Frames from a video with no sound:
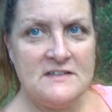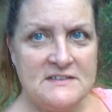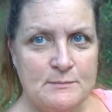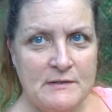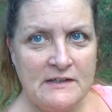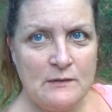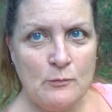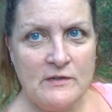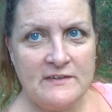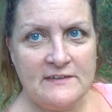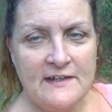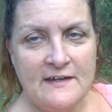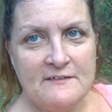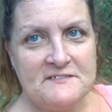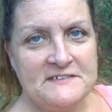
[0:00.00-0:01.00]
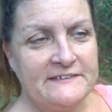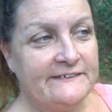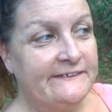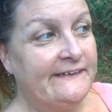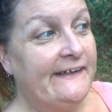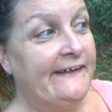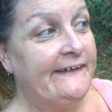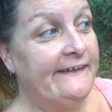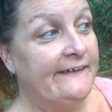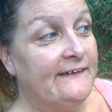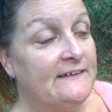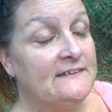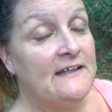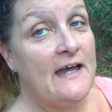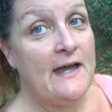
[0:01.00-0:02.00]
it's Monkey 1000
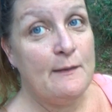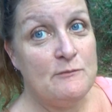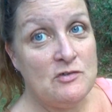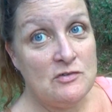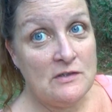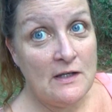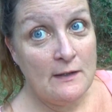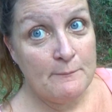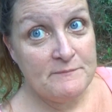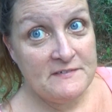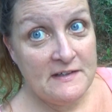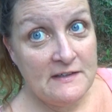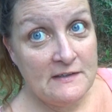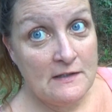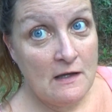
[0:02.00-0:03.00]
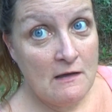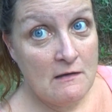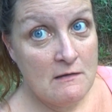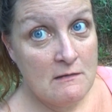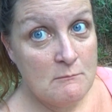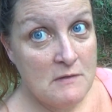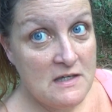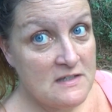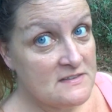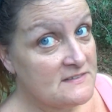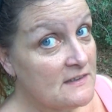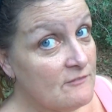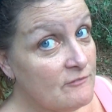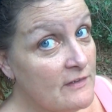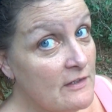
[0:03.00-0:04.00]
and I'm doing an update on my
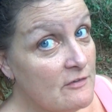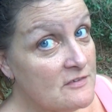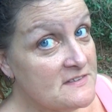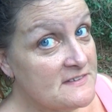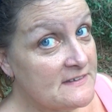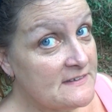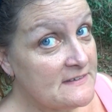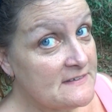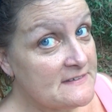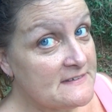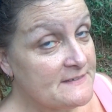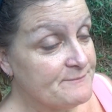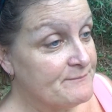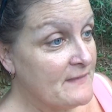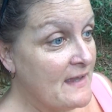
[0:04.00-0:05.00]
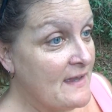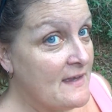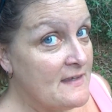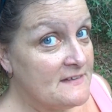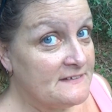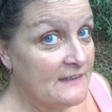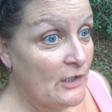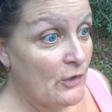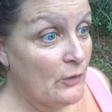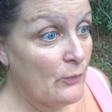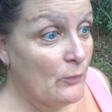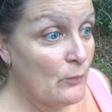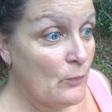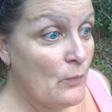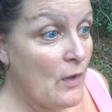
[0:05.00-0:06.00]
sunflower seeds.
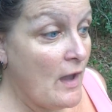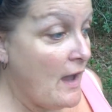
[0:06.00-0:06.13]
So